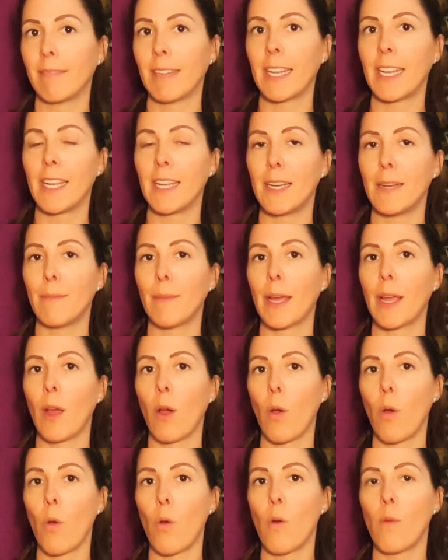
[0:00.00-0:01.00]
in my
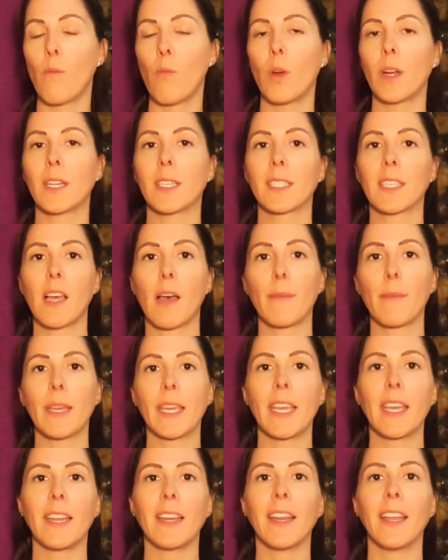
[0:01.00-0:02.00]
home, what is coming
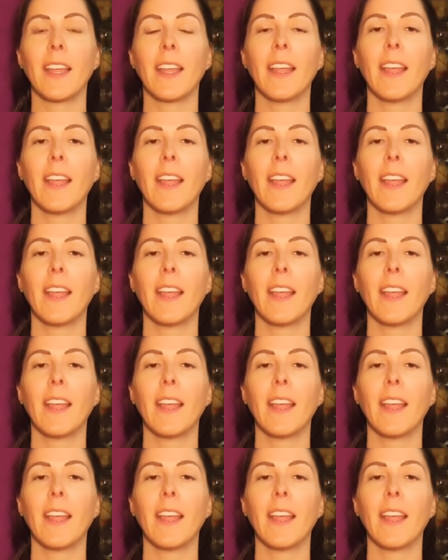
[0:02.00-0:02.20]
in,